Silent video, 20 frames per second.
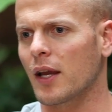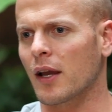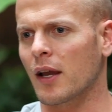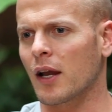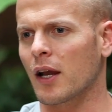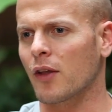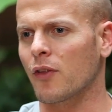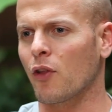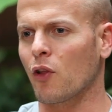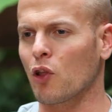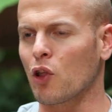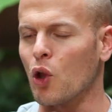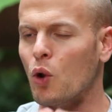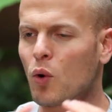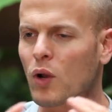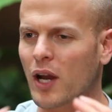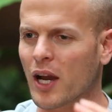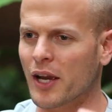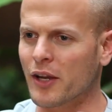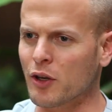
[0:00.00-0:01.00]
The
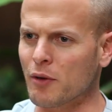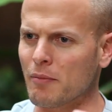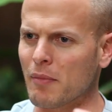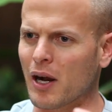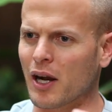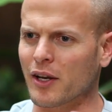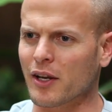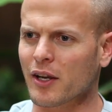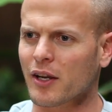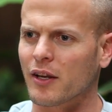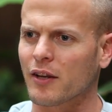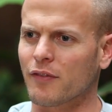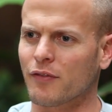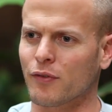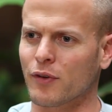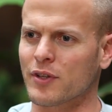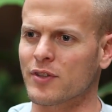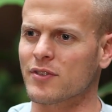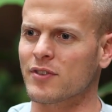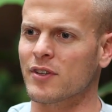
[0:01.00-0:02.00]
loci mnemonic,
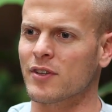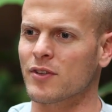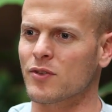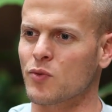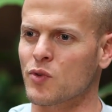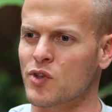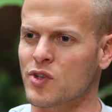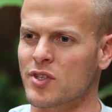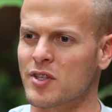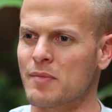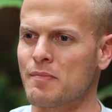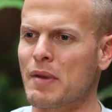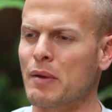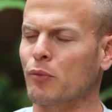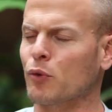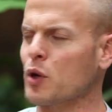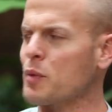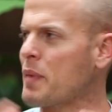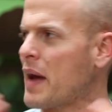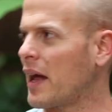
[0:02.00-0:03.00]
for instance, which is the
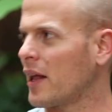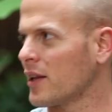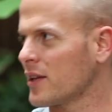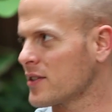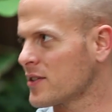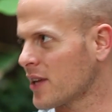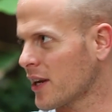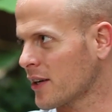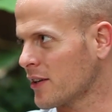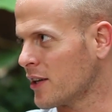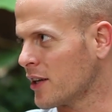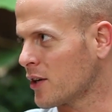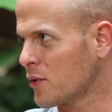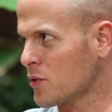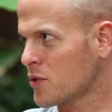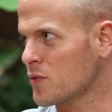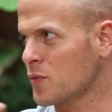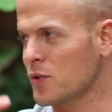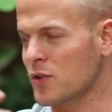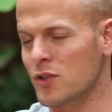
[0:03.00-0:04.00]
memory palace technique,
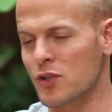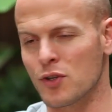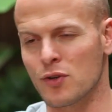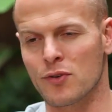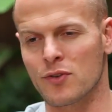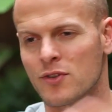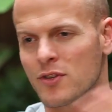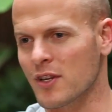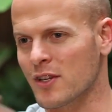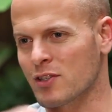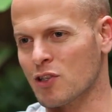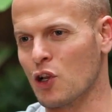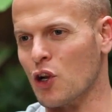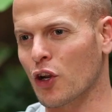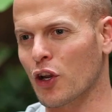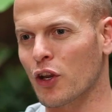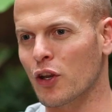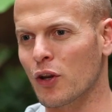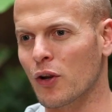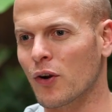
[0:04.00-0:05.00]
which was used as
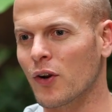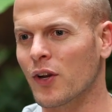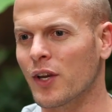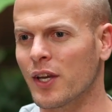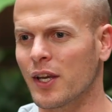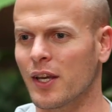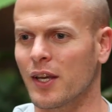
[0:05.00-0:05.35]
long ago